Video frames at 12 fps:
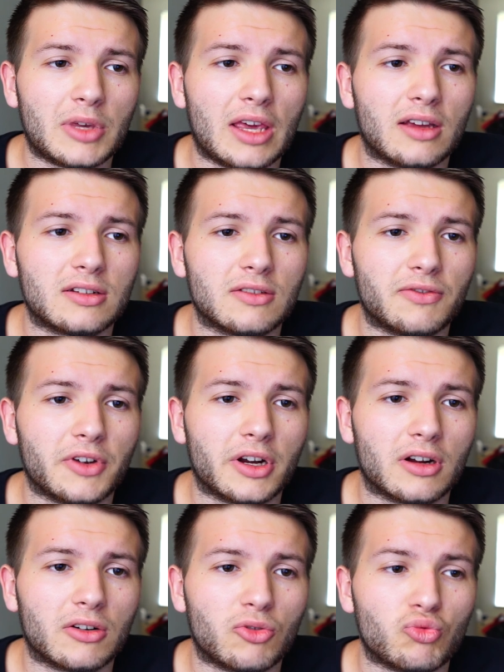Canton
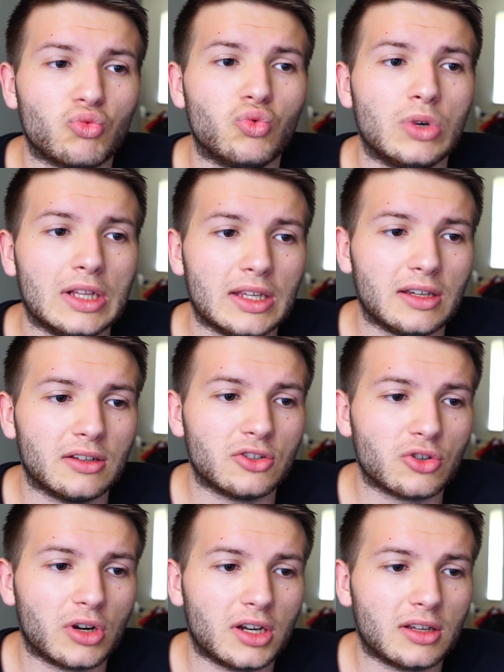Fair really
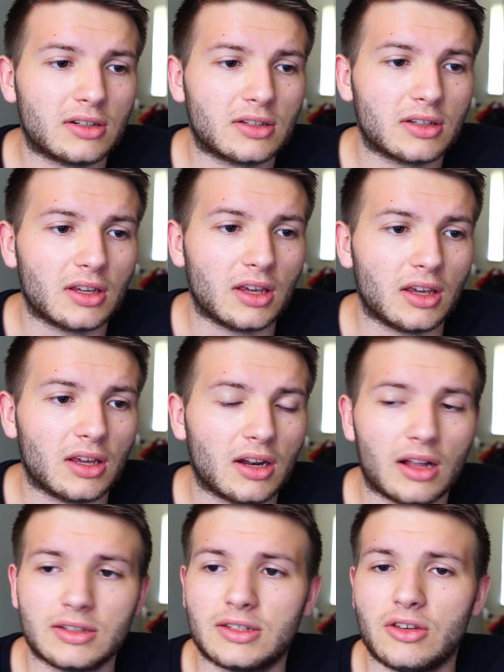enjoyed it, and
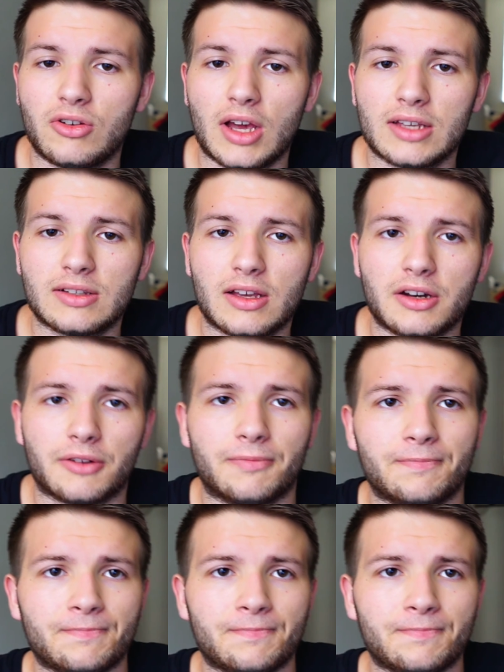I'll see you guys later.